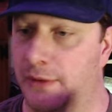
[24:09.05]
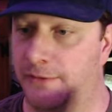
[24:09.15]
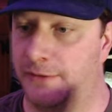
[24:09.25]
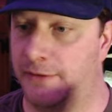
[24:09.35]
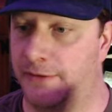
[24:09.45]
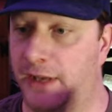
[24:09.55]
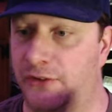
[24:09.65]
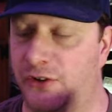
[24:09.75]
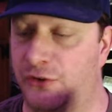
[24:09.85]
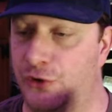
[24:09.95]
If, if
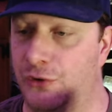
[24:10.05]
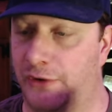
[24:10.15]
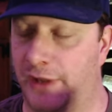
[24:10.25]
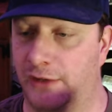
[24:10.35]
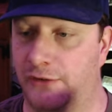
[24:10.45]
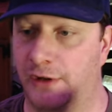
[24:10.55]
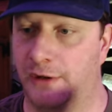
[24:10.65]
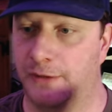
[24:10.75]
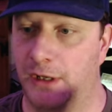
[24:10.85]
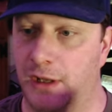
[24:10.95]
Estes used that stuff,